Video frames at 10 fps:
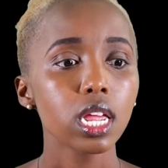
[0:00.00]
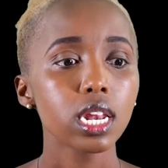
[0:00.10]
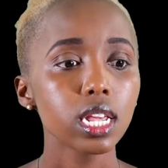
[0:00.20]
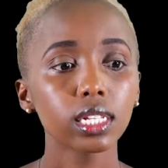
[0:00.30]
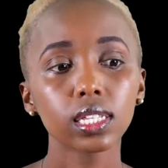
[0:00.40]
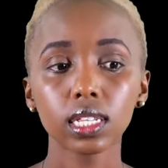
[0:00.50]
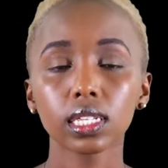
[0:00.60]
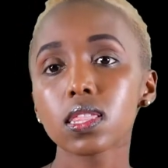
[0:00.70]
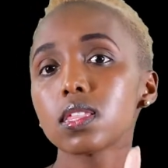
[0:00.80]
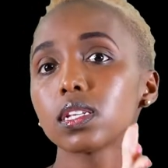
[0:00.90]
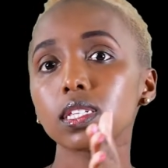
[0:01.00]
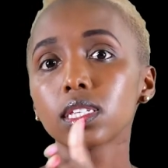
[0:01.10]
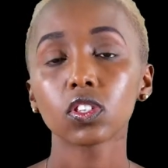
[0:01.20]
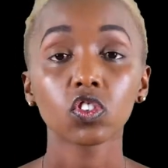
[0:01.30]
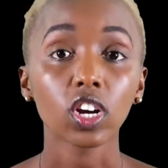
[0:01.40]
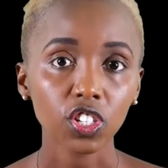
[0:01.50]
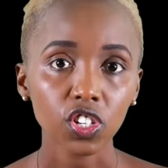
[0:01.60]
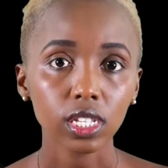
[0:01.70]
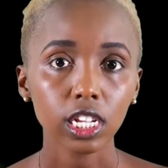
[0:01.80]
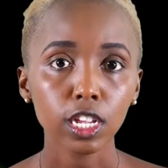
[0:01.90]
needs this and this
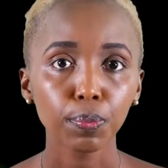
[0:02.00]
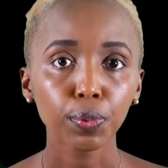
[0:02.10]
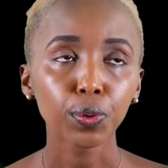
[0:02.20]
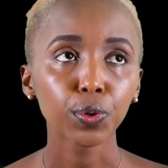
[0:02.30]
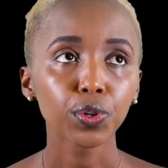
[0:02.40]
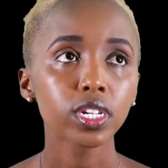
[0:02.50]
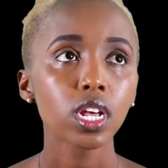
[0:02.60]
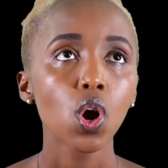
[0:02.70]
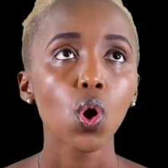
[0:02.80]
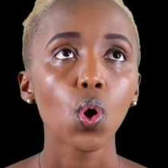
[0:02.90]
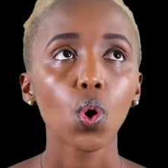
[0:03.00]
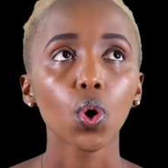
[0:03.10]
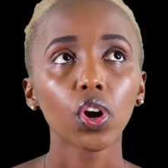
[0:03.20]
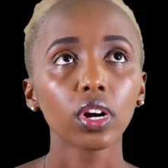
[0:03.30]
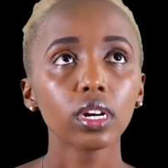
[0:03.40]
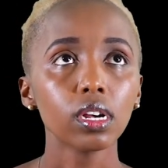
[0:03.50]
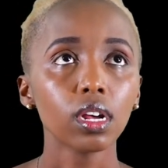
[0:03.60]
structures input or